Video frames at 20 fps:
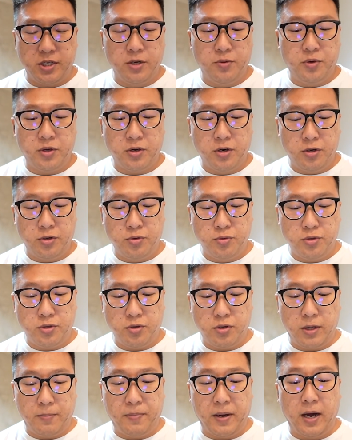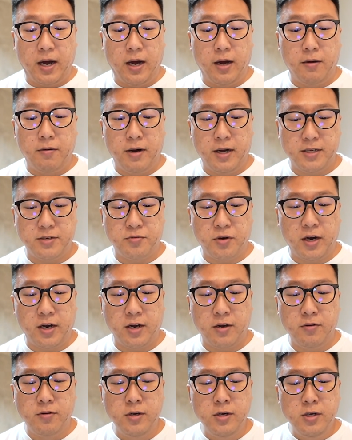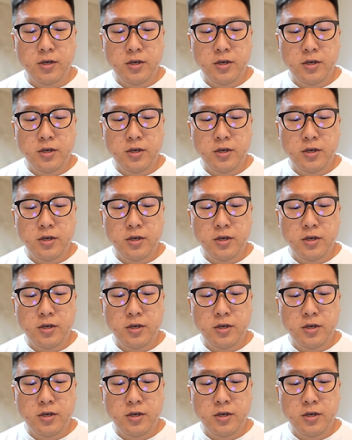we're going to do to the Paras right now.